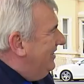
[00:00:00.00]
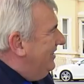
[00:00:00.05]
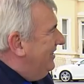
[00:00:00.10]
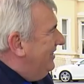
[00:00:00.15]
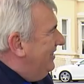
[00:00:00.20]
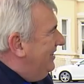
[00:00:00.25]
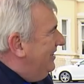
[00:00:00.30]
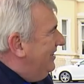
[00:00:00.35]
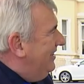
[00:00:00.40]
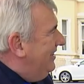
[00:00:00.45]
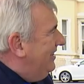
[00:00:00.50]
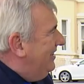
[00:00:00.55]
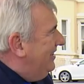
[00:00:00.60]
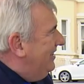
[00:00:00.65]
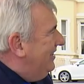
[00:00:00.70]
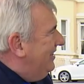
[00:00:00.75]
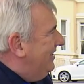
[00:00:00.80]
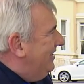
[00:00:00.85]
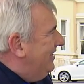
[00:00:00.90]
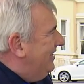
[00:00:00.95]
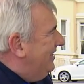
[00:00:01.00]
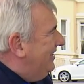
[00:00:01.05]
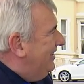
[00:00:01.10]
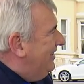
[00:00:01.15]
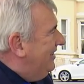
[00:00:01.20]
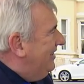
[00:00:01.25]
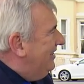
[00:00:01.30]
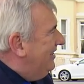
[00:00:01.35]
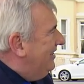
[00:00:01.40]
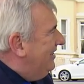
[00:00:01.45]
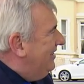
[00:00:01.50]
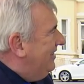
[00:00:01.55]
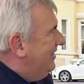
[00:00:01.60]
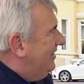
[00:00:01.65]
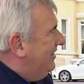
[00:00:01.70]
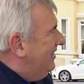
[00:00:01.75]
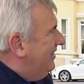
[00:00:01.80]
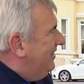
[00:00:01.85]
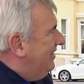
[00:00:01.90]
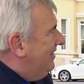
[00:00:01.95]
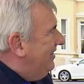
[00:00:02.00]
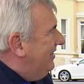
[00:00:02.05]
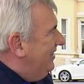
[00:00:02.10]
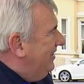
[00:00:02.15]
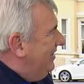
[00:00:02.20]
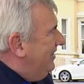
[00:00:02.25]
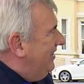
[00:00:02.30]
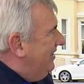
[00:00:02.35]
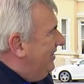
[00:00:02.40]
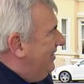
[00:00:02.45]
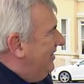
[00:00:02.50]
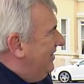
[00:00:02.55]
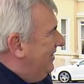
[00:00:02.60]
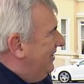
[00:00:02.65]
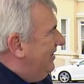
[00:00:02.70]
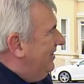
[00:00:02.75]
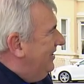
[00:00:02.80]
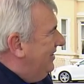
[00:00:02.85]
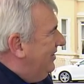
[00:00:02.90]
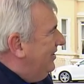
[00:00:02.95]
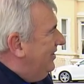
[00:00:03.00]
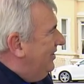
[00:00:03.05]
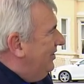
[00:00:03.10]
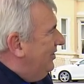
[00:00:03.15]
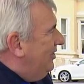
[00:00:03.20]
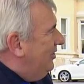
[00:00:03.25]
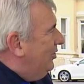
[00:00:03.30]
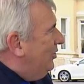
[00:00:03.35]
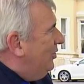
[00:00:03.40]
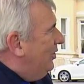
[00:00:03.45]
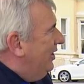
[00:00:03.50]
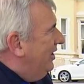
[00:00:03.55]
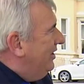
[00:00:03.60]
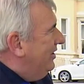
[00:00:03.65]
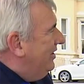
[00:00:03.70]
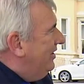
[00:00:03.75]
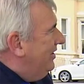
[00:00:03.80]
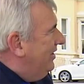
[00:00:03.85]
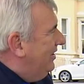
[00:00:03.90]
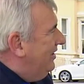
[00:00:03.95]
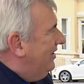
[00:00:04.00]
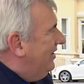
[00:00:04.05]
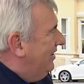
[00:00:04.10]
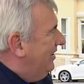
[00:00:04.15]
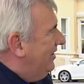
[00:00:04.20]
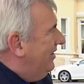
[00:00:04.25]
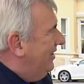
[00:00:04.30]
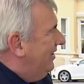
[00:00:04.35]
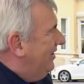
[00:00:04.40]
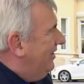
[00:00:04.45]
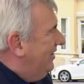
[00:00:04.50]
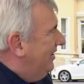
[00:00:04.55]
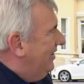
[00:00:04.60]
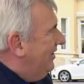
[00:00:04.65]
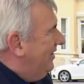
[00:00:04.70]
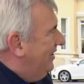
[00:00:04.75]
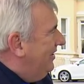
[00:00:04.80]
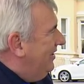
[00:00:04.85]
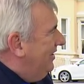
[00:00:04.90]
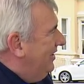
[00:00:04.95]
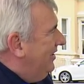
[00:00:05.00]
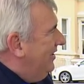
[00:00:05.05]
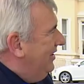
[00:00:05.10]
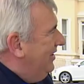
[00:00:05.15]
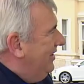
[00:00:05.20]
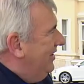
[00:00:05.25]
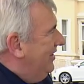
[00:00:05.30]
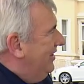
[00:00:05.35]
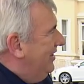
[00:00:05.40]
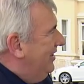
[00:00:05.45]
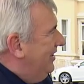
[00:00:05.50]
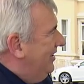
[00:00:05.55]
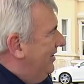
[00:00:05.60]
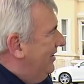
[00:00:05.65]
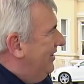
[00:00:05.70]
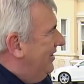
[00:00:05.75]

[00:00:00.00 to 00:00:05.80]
The person shown says nothing.